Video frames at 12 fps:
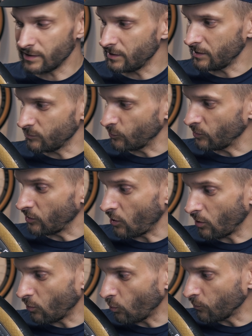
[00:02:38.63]
it will
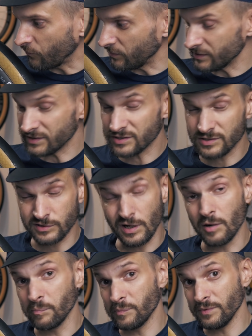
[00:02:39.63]
hopefully
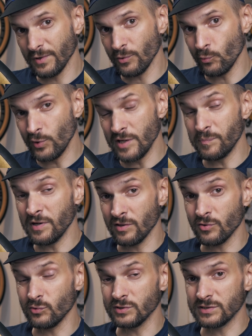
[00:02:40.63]
stop weeping
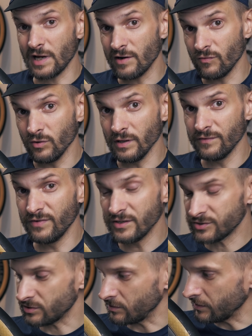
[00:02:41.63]
through the sidewall
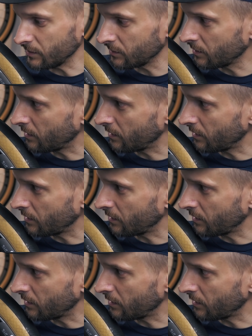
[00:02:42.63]
eventually.